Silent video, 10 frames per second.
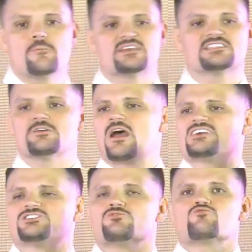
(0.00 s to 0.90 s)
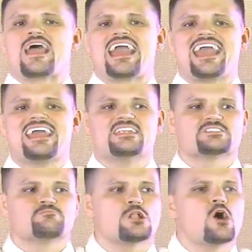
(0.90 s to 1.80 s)
as the, as the rain is
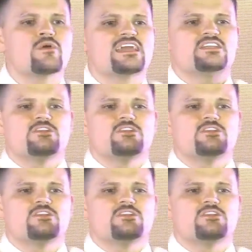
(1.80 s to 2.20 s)
blowing into